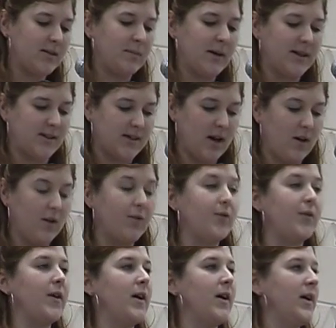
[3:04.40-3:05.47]

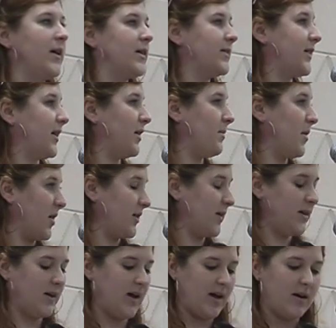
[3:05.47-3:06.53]
myself, Sarah
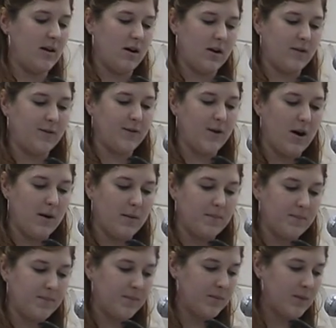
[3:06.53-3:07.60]
Martin, and An Pham,